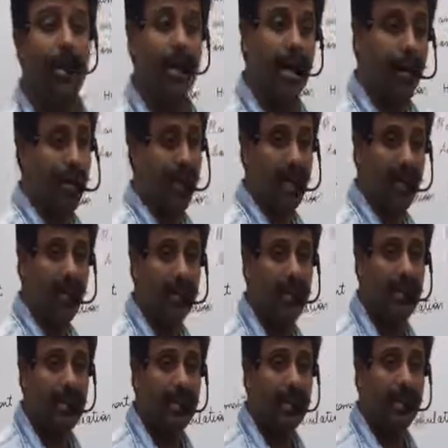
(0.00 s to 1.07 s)
Are you all clear with
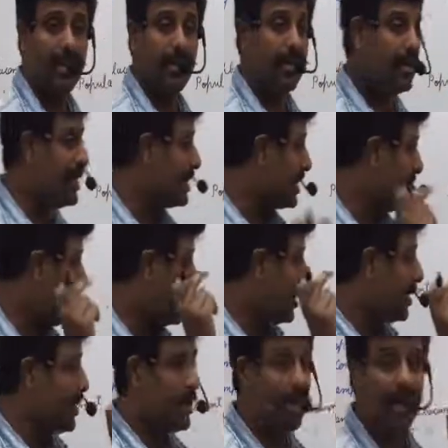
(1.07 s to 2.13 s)
this? These
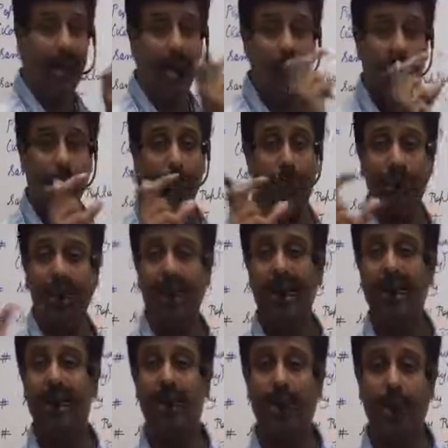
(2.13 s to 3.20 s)
internally
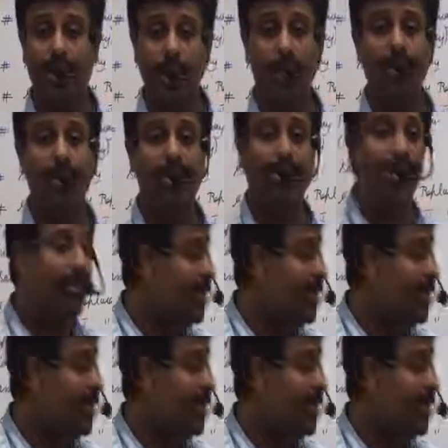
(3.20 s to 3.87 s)
homogeneous groups